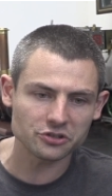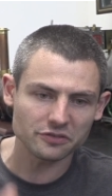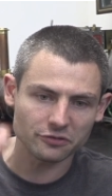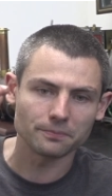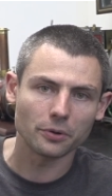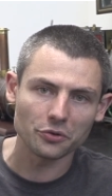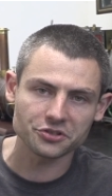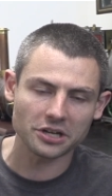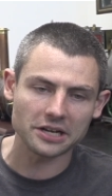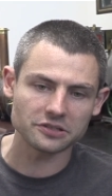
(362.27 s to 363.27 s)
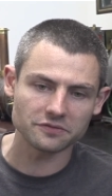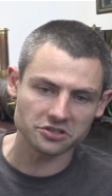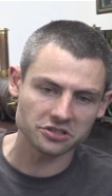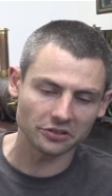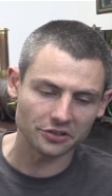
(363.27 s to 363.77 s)
eventually for both sides
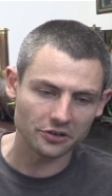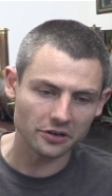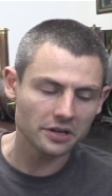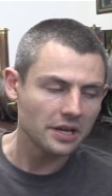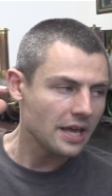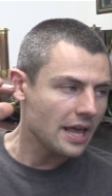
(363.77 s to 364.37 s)
of the cylinder,